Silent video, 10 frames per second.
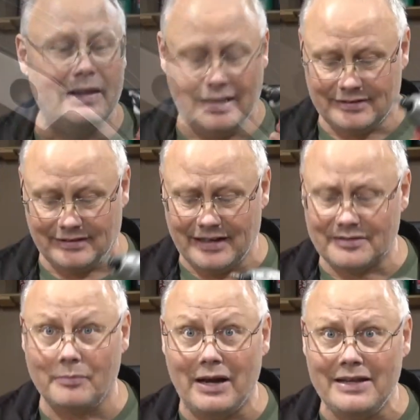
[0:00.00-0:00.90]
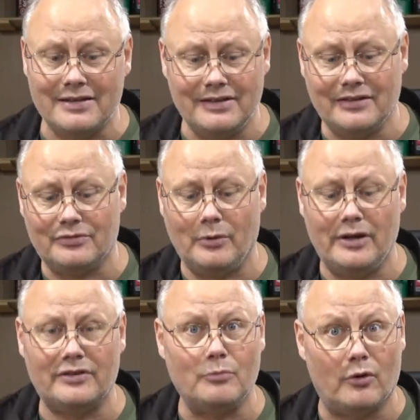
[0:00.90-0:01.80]
It's less money than this
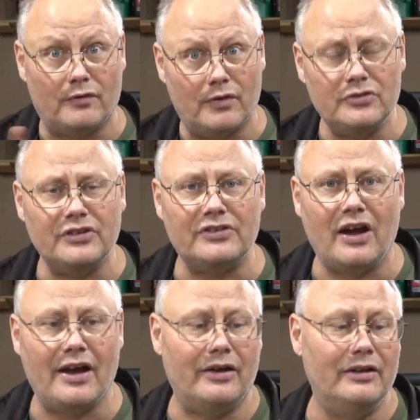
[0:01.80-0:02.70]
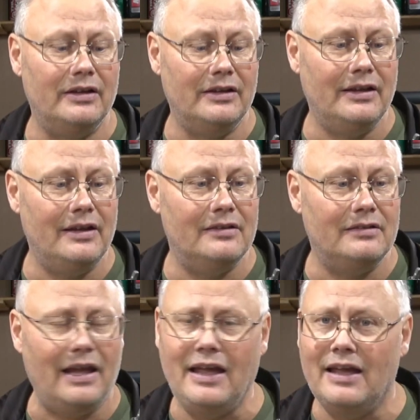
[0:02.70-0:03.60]
one, it's more versatile,
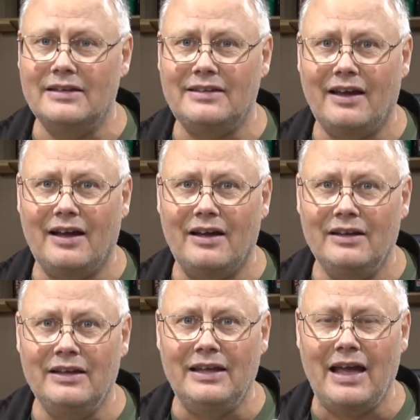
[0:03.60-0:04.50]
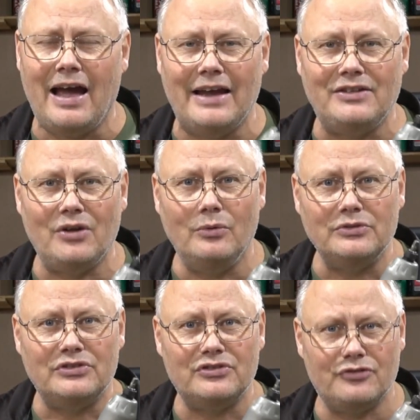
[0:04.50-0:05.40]
and I
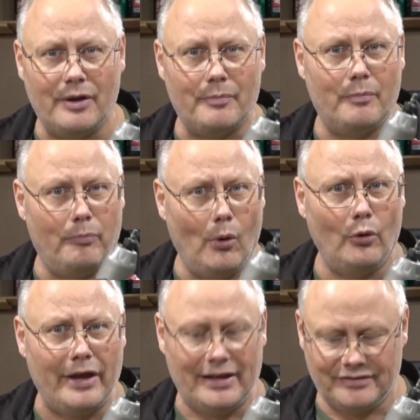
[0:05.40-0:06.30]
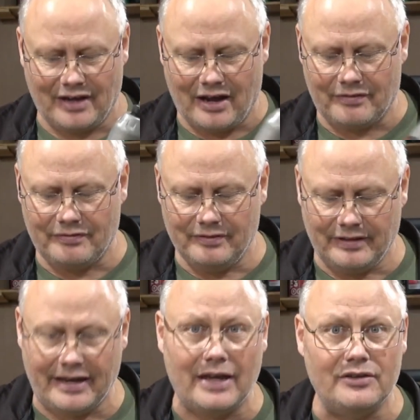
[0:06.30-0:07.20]
don't strip bolt heads off
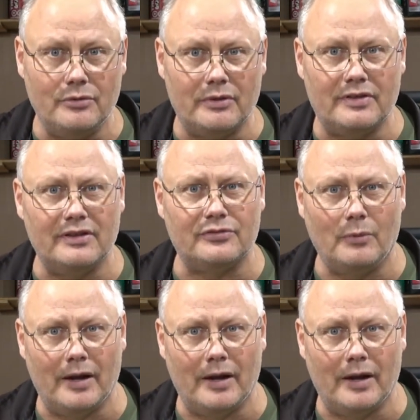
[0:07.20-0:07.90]
like I do with this